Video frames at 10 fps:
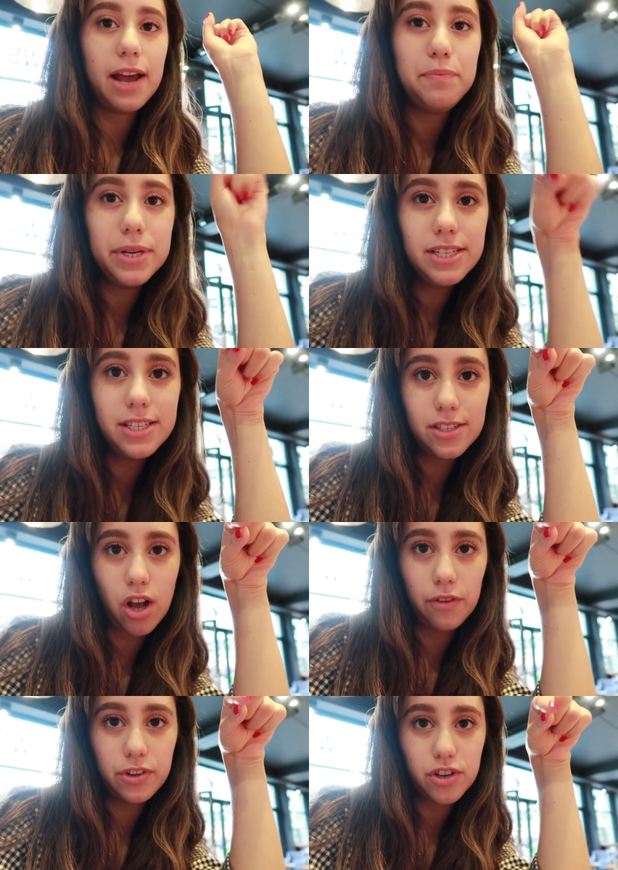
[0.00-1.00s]
I've been to this
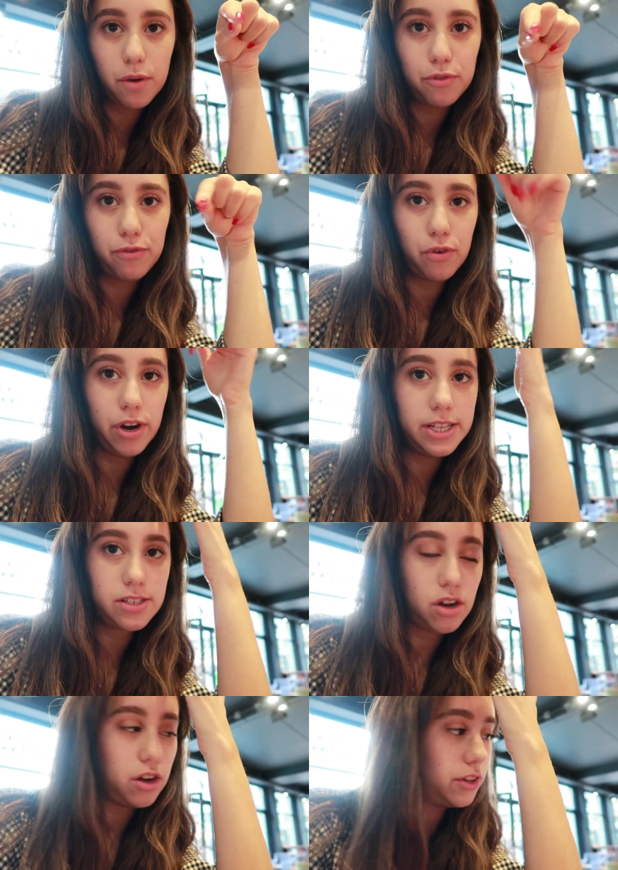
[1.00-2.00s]
coffee shop before.
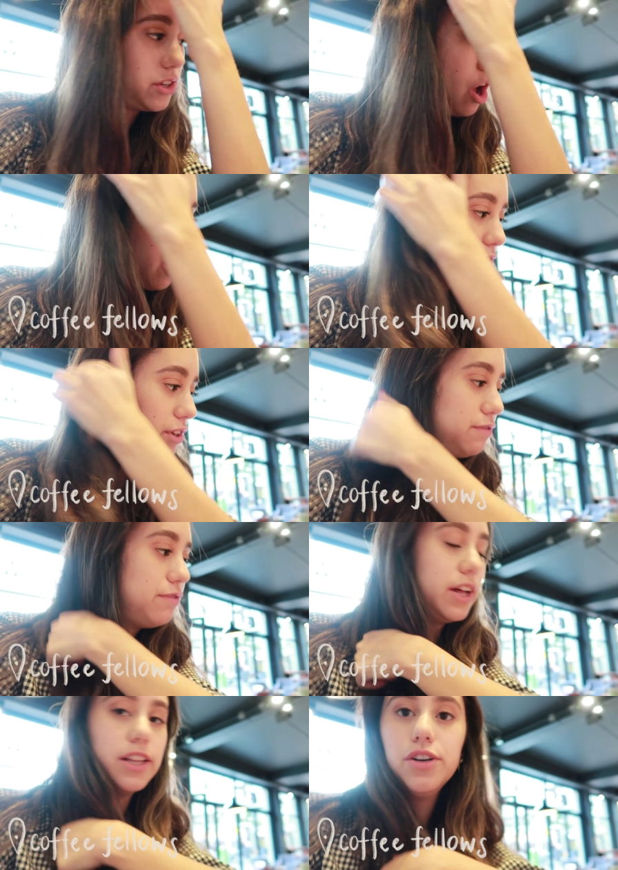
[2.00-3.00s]
It's called Coffee
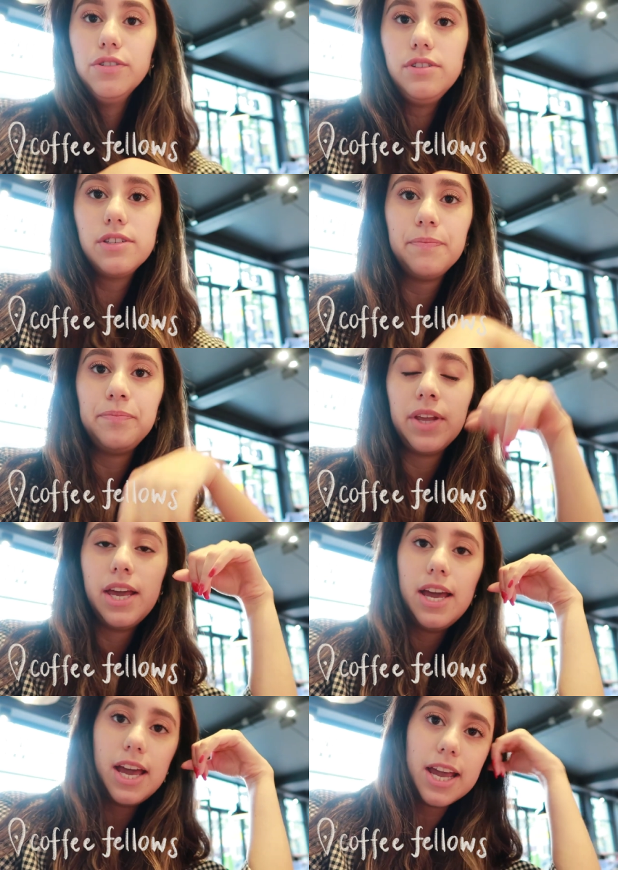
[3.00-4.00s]
Fellows
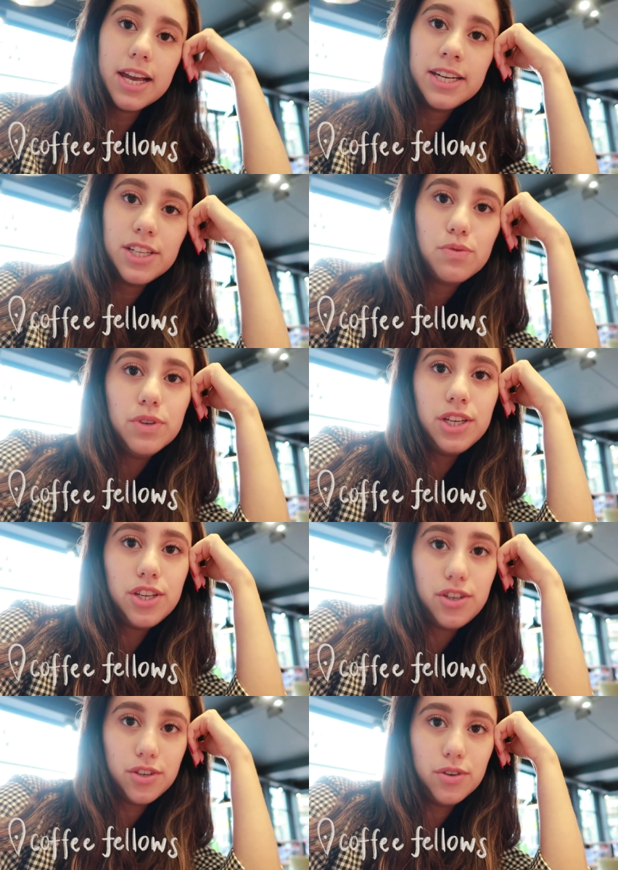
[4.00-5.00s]
and it's really
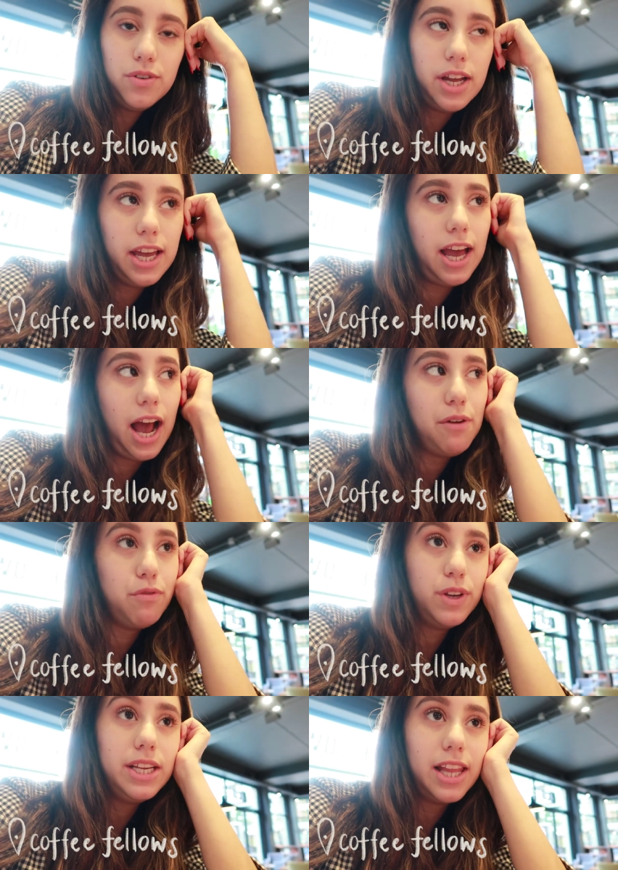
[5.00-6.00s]
cute. I
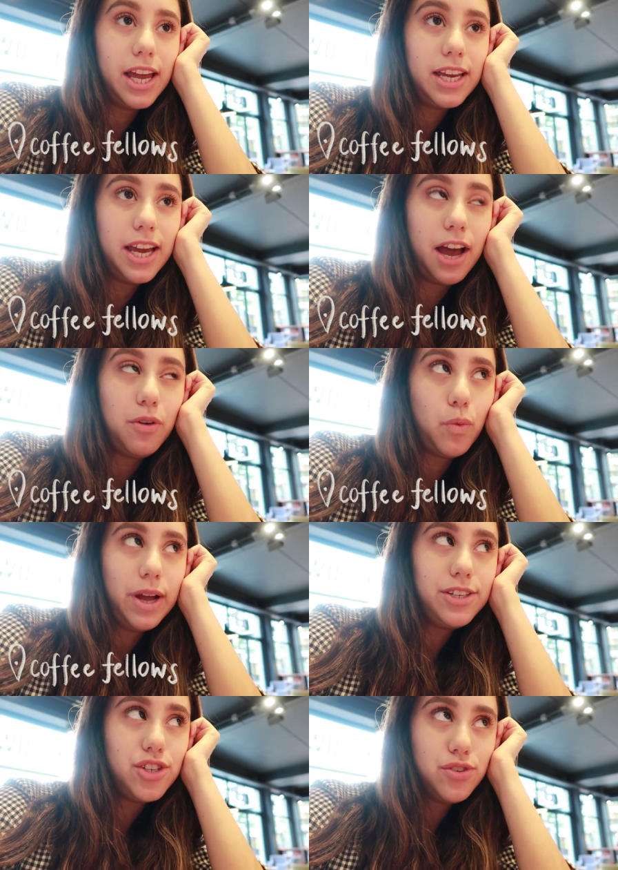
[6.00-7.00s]
really like it. I
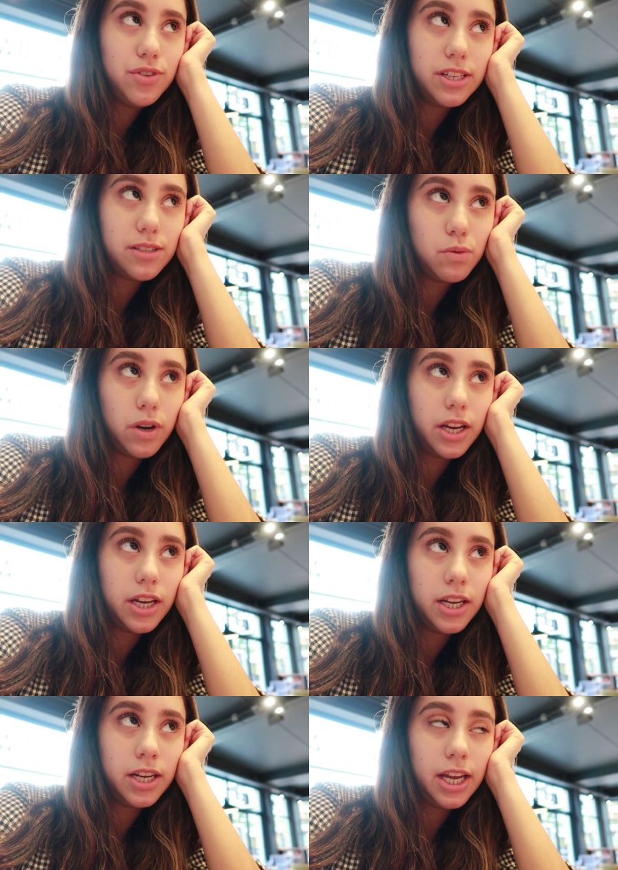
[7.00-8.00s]
went to this
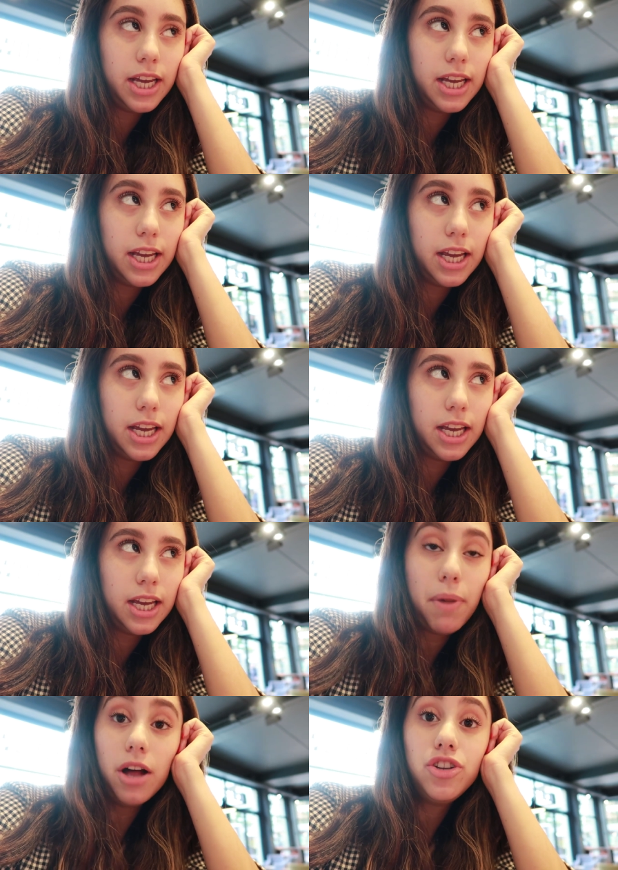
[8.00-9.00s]
one in
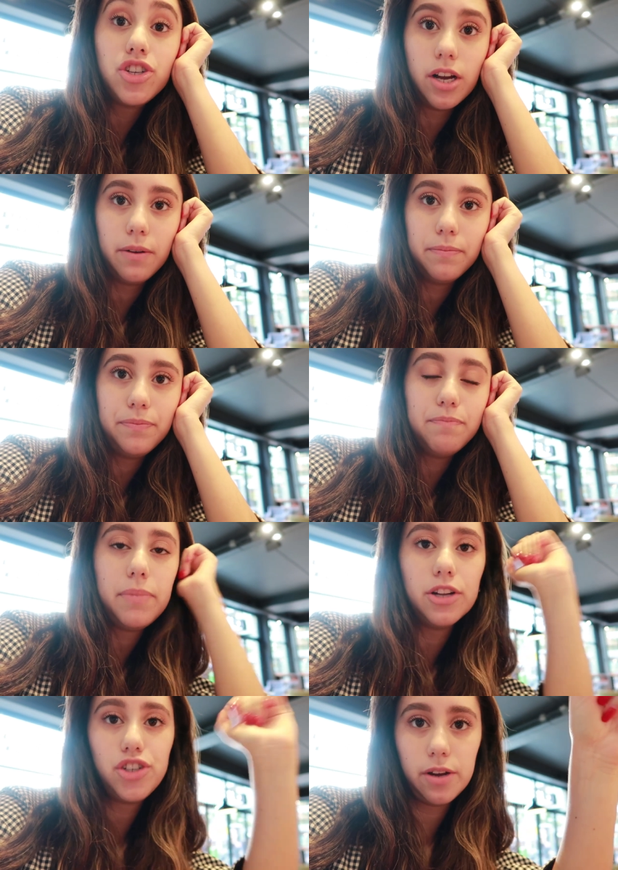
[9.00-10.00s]
Belgium.
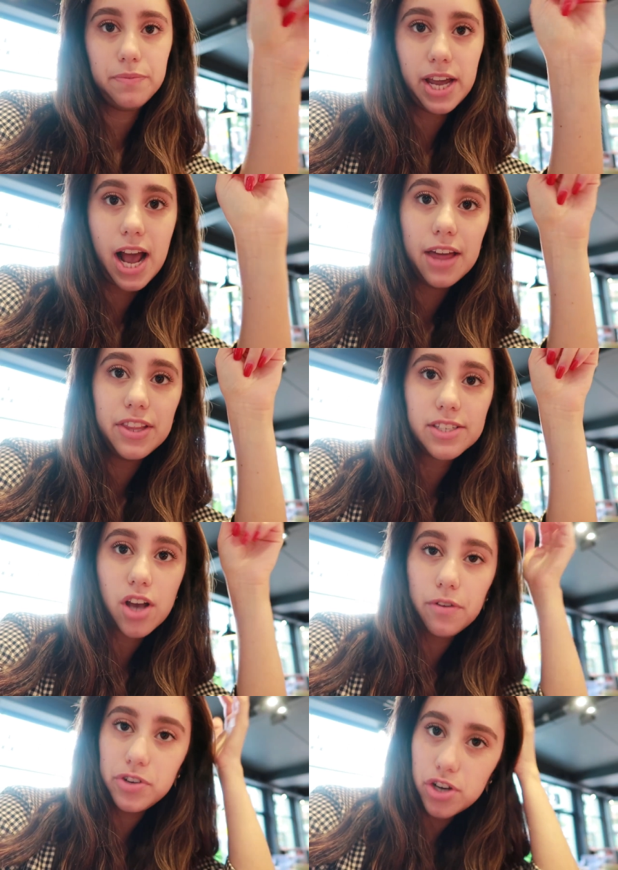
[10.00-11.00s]
Belgium. I had this
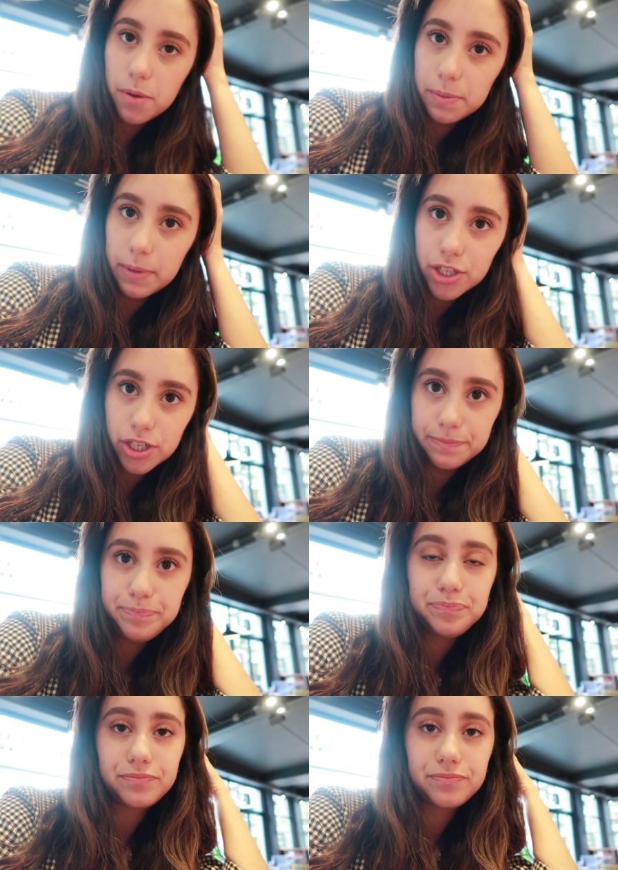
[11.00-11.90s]
coffee shop in Belgium.